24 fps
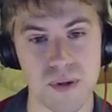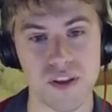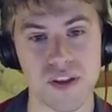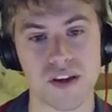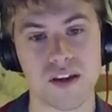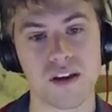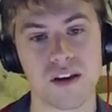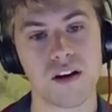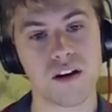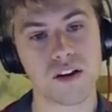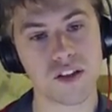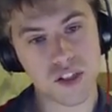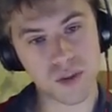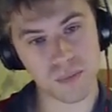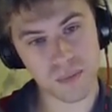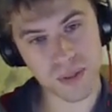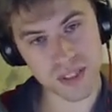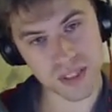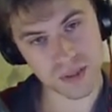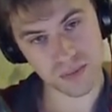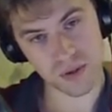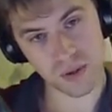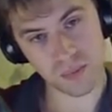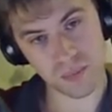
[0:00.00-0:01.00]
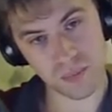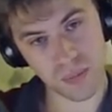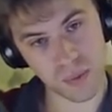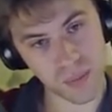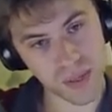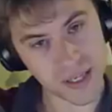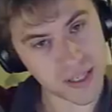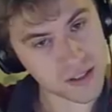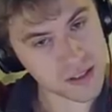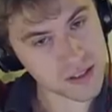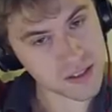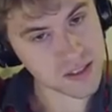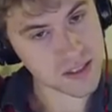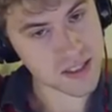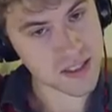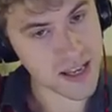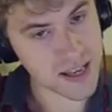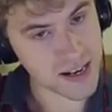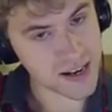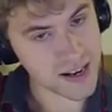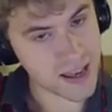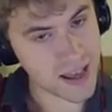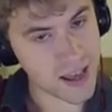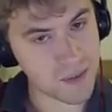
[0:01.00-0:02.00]
But the Garchomp is a problem. But we can
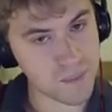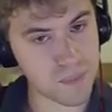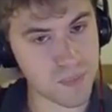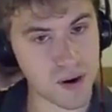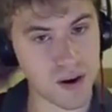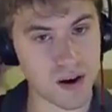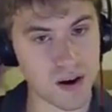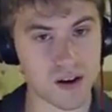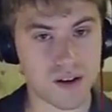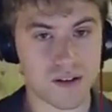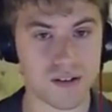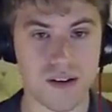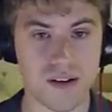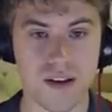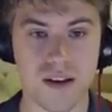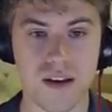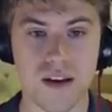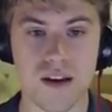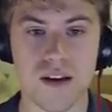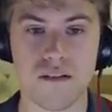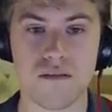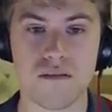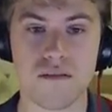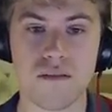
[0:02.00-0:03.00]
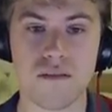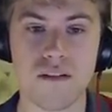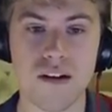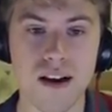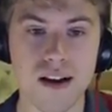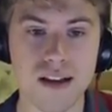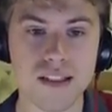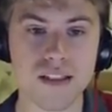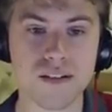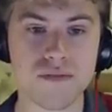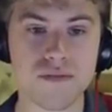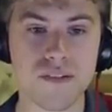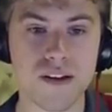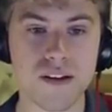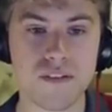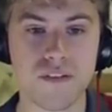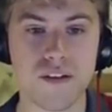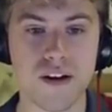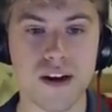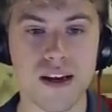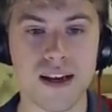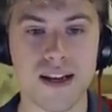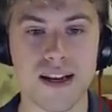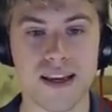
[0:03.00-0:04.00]
Zen Headbutt relatively
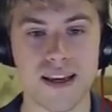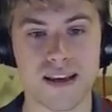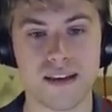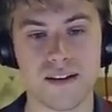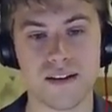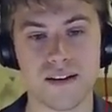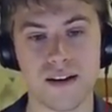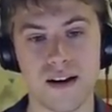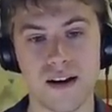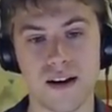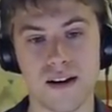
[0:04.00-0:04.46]
freely.